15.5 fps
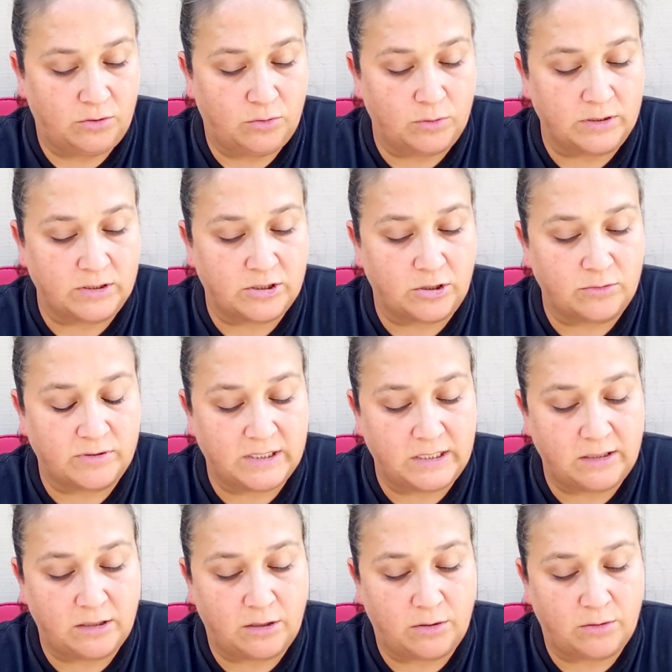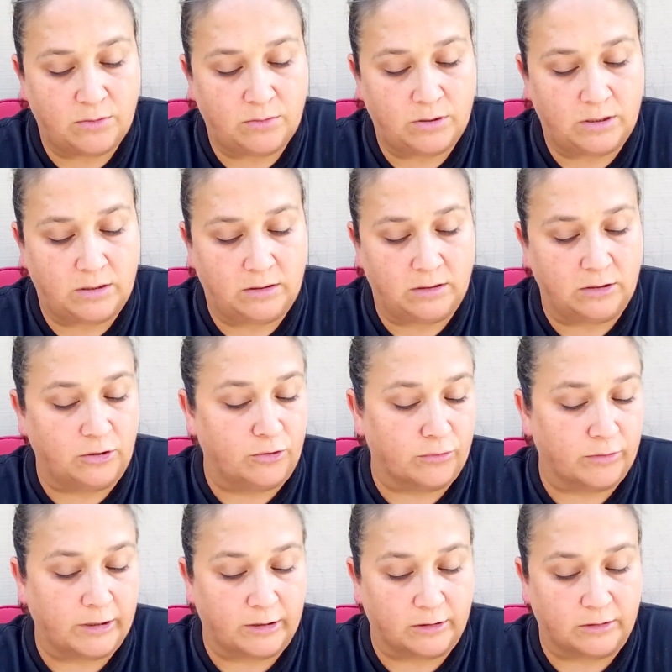Quintantino
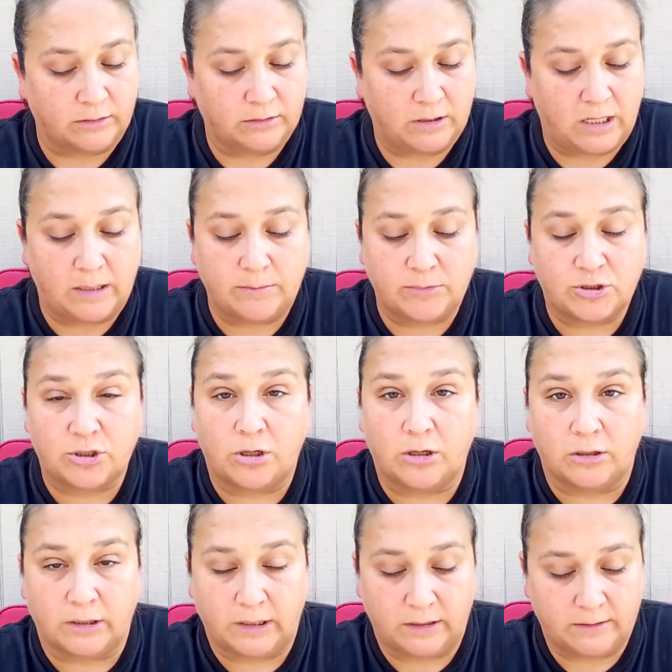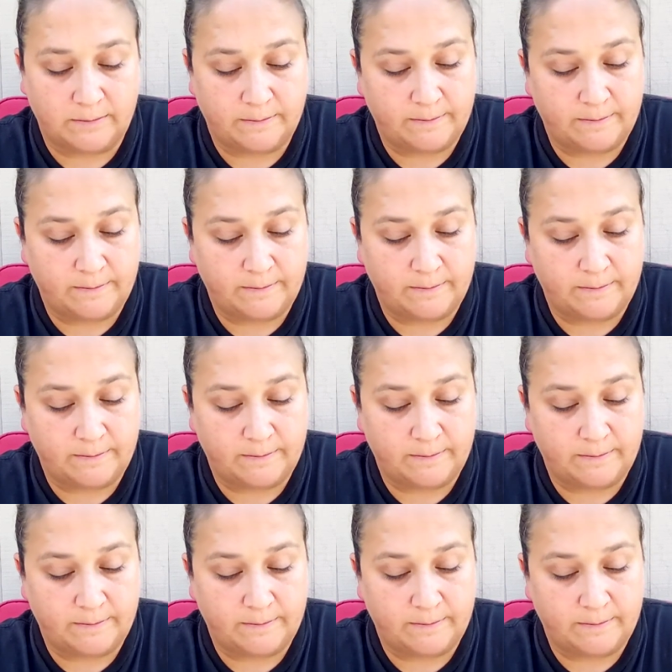LeGreer, I'm sorry.